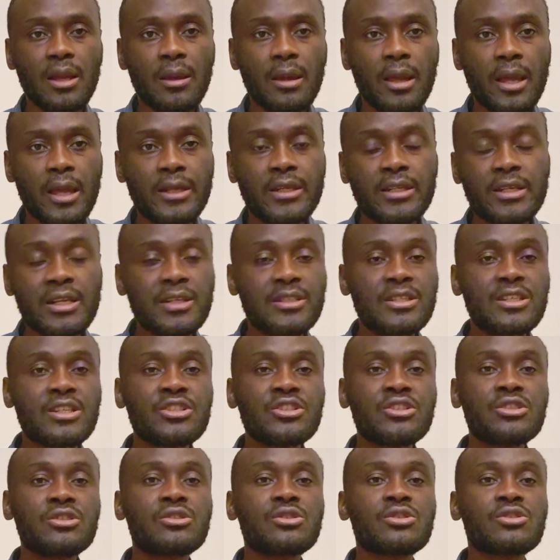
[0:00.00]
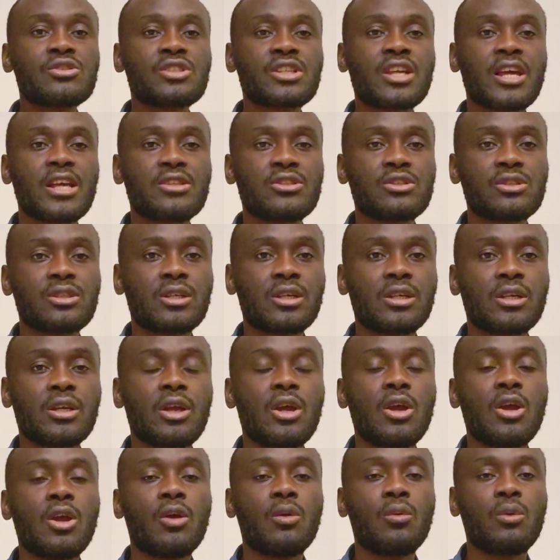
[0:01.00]
and in addition to scheduling,
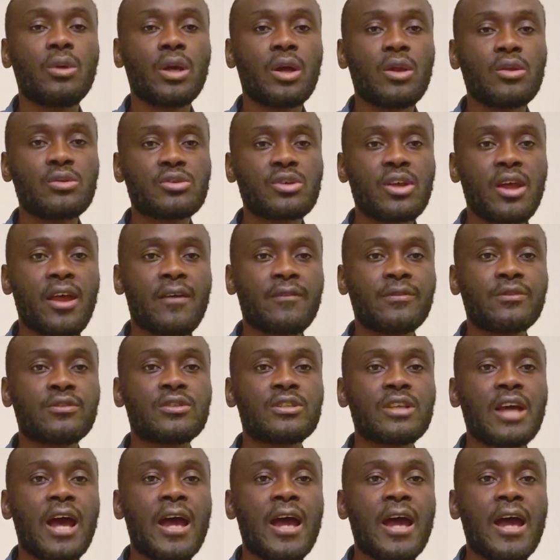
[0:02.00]
we also have to